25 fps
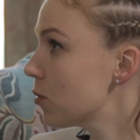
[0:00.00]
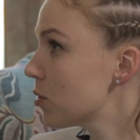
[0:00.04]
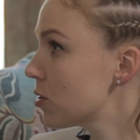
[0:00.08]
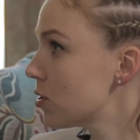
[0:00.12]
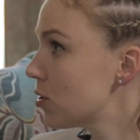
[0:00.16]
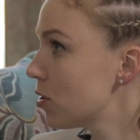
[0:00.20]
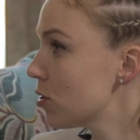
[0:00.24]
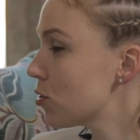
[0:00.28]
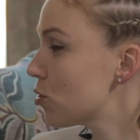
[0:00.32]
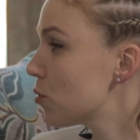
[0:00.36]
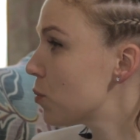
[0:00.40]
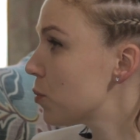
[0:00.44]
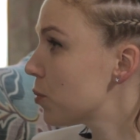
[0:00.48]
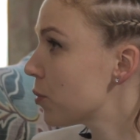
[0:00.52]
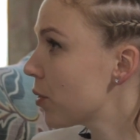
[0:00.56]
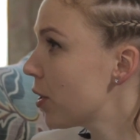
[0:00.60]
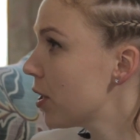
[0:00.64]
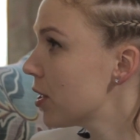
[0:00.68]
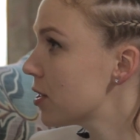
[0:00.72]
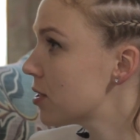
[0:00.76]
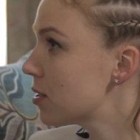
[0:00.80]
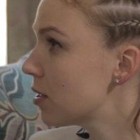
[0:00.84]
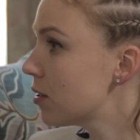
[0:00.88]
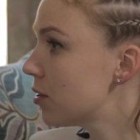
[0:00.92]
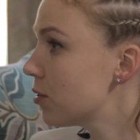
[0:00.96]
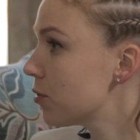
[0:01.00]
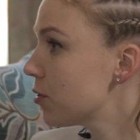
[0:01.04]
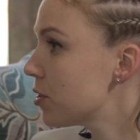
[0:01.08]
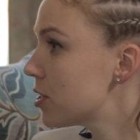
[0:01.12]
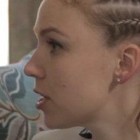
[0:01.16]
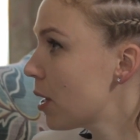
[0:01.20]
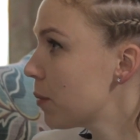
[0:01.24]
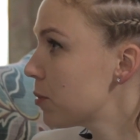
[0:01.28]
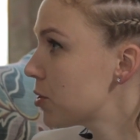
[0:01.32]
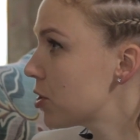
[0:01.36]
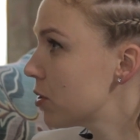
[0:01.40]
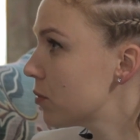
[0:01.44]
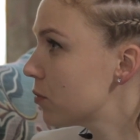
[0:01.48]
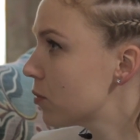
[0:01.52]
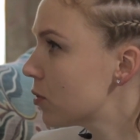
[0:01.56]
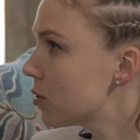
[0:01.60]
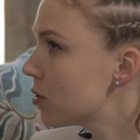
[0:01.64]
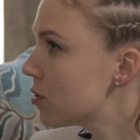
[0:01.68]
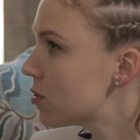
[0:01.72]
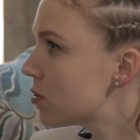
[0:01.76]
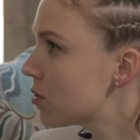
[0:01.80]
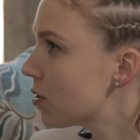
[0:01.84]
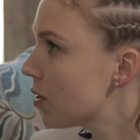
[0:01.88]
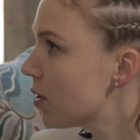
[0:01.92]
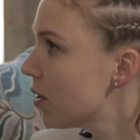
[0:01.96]
was it a surprise that the reception
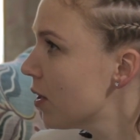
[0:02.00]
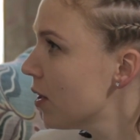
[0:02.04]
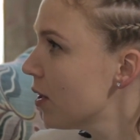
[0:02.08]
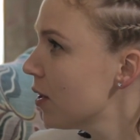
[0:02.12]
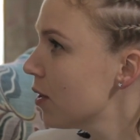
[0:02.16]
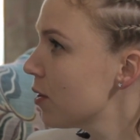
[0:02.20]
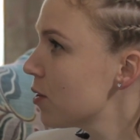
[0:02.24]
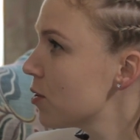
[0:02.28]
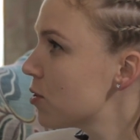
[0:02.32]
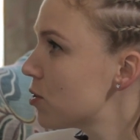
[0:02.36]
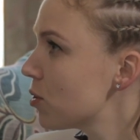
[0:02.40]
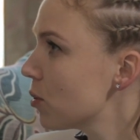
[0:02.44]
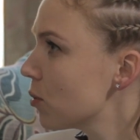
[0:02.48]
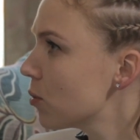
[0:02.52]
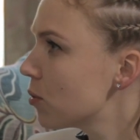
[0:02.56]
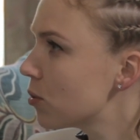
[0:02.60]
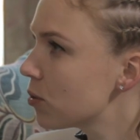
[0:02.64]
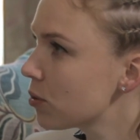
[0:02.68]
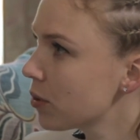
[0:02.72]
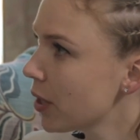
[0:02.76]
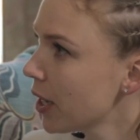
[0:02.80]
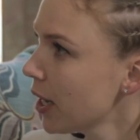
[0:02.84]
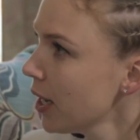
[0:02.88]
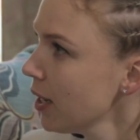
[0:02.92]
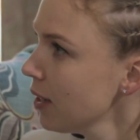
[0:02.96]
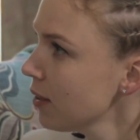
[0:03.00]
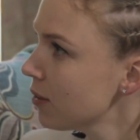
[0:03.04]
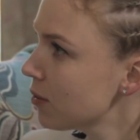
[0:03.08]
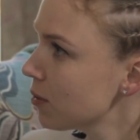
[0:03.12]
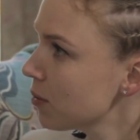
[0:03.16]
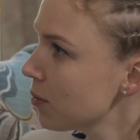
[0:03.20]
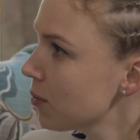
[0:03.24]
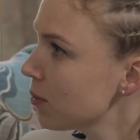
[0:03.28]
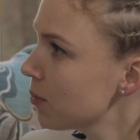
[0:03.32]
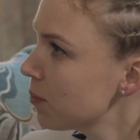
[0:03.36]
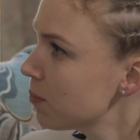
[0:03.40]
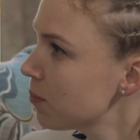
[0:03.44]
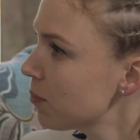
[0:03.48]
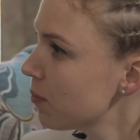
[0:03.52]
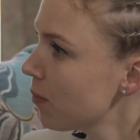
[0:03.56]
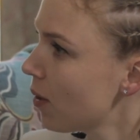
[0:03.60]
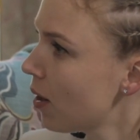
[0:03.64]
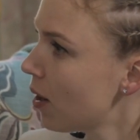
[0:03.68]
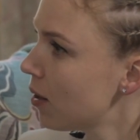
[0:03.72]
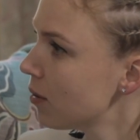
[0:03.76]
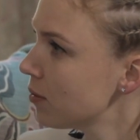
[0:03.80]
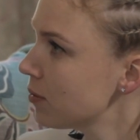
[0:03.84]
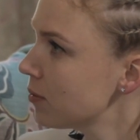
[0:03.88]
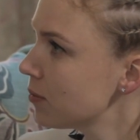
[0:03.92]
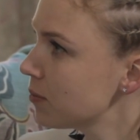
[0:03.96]
was so great, or
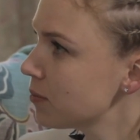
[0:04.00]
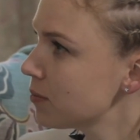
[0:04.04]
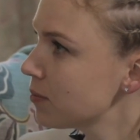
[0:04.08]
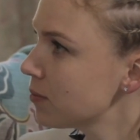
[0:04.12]
how?